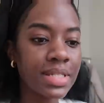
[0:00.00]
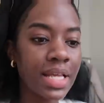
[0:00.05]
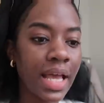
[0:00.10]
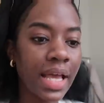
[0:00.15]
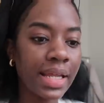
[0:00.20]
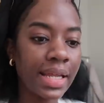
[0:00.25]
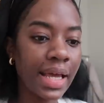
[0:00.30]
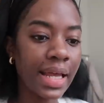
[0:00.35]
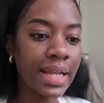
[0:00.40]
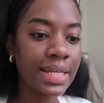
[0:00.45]

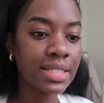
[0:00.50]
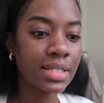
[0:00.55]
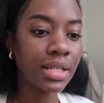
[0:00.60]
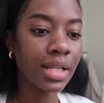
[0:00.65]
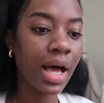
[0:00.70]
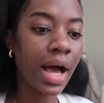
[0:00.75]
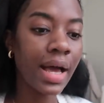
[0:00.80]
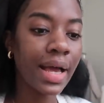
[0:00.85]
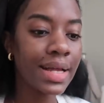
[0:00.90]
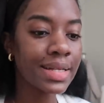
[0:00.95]
saying it is a
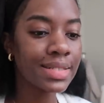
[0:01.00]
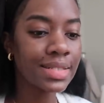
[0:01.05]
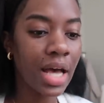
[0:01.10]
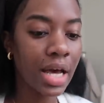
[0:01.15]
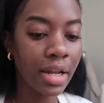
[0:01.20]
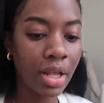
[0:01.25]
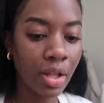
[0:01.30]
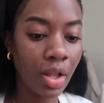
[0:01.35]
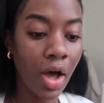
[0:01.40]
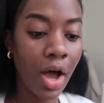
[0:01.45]
lot. It's
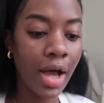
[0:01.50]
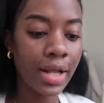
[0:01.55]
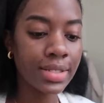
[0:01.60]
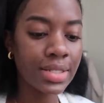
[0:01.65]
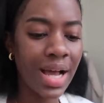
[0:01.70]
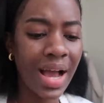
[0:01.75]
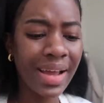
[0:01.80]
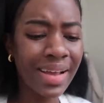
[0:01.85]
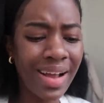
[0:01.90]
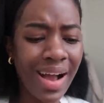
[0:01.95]
not a
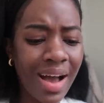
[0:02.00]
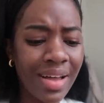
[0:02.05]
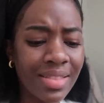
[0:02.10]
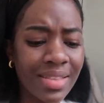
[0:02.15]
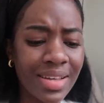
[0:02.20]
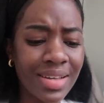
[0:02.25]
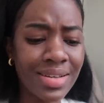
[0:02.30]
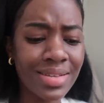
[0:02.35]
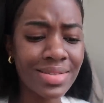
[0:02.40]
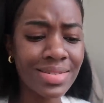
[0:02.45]
lot. I
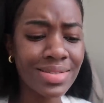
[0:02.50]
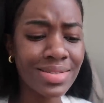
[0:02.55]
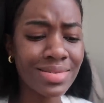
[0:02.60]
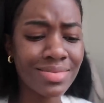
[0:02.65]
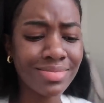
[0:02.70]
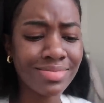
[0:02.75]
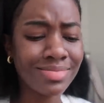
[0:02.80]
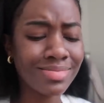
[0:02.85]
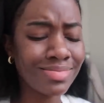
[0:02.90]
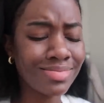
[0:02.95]
got this.
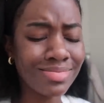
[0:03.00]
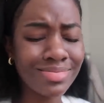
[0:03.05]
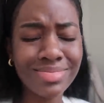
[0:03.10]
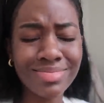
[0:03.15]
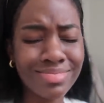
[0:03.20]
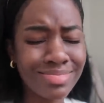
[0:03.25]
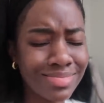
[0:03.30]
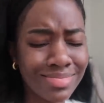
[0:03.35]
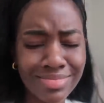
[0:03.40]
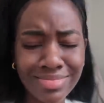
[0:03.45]

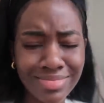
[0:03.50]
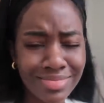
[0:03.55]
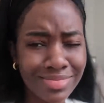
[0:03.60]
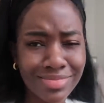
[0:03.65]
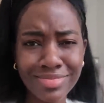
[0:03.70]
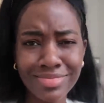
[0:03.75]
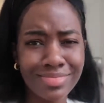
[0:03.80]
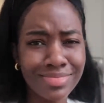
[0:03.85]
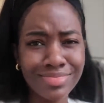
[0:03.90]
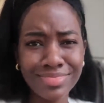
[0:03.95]

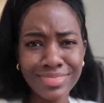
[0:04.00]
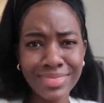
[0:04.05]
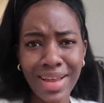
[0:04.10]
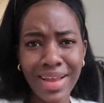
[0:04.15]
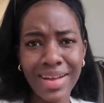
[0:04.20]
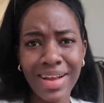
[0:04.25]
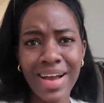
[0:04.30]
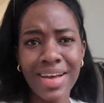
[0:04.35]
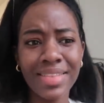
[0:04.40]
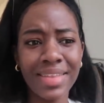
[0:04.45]

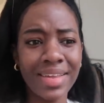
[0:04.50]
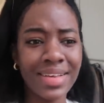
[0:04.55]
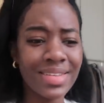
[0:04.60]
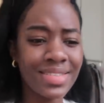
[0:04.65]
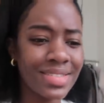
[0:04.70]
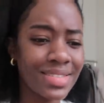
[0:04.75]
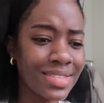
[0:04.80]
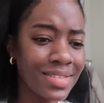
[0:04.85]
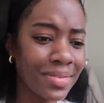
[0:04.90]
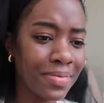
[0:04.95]
I got
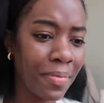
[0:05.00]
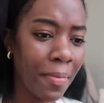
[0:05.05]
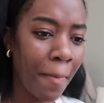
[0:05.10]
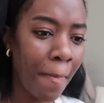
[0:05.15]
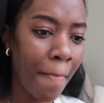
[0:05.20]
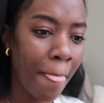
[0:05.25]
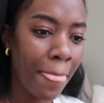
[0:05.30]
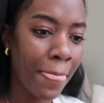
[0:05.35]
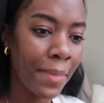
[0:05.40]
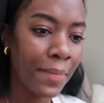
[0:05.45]
this.
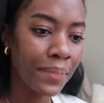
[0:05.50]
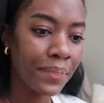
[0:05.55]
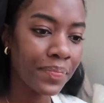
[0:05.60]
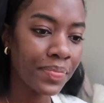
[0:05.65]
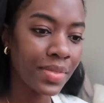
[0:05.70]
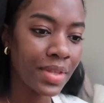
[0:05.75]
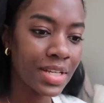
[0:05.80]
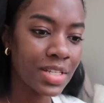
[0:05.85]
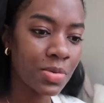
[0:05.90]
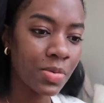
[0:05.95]

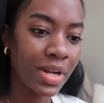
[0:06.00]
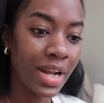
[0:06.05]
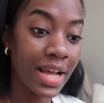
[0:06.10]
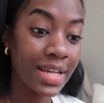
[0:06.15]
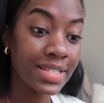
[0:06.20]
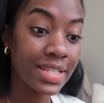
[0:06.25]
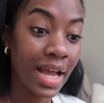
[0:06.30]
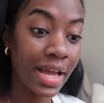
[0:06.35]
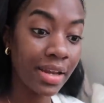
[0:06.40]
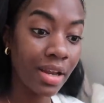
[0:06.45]
This is what
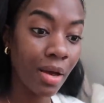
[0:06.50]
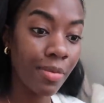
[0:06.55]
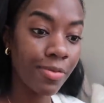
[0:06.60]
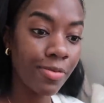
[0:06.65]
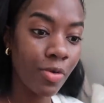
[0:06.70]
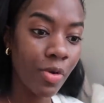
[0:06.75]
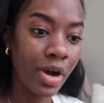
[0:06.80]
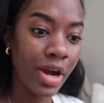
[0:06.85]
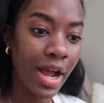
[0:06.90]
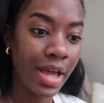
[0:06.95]
I signed
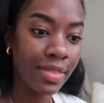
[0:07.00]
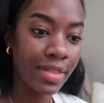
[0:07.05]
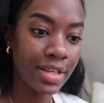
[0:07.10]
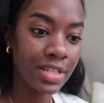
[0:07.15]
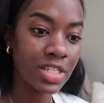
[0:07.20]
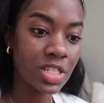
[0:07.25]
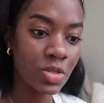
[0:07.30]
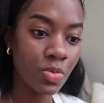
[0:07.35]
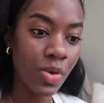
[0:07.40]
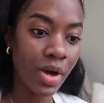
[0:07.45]
up for and
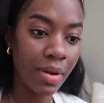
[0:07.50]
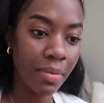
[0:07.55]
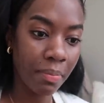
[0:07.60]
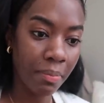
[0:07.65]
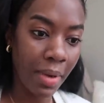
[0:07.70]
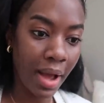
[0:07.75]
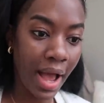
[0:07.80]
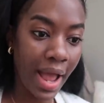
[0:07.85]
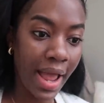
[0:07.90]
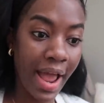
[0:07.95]
this is what
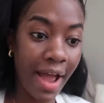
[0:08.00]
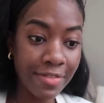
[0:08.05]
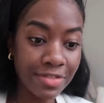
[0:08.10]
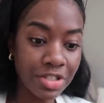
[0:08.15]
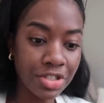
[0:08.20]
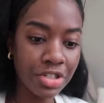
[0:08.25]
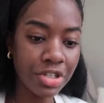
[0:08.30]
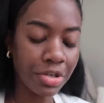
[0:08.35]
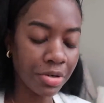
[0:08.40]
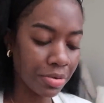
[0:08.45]
I have
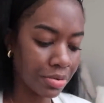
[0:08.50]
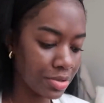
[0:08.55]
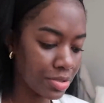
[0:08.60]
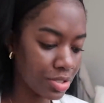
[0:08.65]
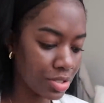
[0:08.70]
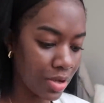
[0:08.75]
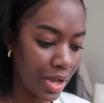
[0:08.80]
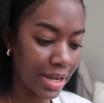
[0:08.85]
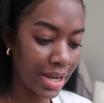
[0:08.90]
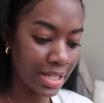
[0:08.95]
to do.
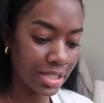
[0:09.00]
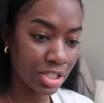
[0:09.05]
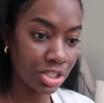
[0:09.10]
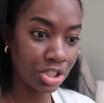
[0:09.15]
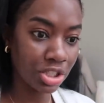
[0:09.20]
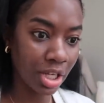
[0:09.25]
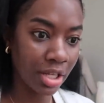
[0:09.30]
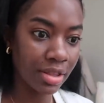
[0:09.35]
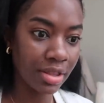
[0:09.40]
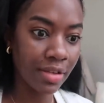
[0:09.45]
So I need to
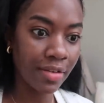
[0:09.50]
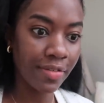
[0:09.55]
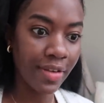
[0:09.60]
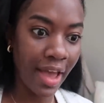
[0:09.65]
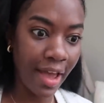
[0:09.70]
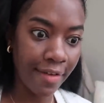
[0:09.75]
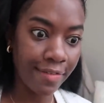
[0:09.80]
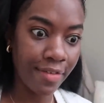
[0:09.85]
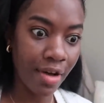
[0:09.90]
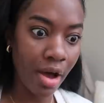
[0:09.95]
shut the
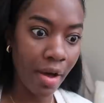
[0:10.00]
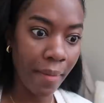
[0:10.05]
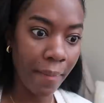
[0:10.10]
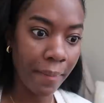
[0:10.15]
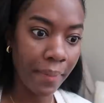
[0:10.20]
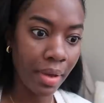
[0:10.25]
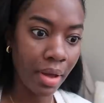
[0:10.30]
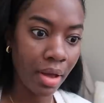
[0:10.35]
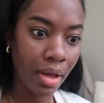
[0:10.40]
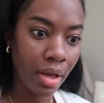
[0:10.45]
F up
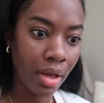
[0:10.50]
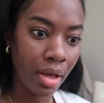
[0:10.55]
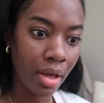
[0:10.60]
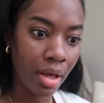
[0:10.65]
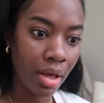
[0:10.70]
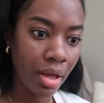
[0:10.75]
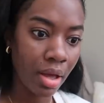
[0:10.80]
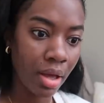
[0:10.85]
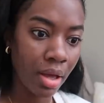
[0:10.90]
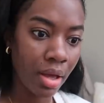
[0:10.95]

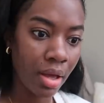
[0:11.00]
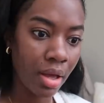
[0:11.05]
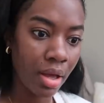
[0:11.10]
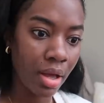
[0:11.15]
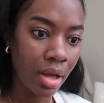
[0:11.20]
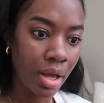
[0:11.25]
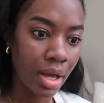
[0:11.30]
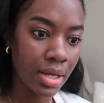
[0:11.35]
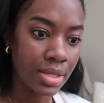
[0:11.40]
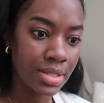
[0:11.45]

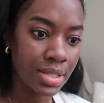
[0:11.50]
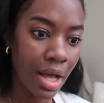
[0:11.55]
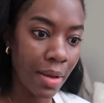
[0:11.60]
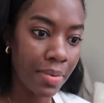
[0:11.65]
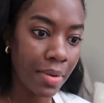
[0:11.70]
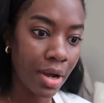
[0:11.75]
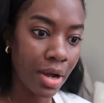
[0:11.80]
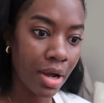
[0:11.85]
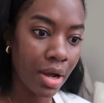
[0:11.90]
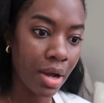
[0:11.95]
and stop
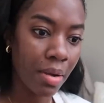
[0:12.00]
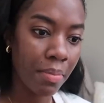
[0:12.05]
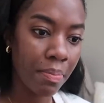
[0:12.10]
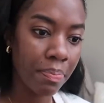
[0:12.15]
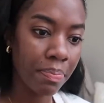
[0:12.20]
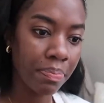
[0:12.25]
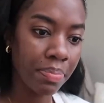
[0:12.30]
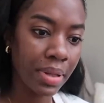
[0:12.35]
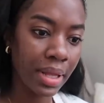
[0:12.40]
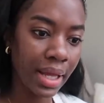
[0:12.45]

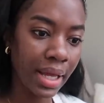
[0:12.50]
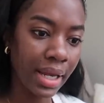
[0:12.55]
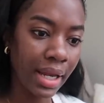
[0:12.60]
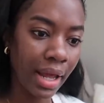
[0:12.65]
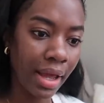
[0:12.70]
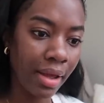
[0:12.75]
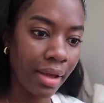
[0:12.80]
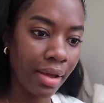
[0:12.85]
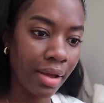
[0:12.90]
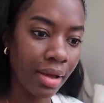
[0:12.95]

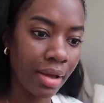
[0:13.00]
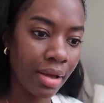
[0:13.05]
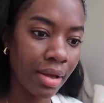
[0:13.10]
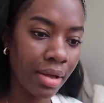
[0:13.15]
complaining.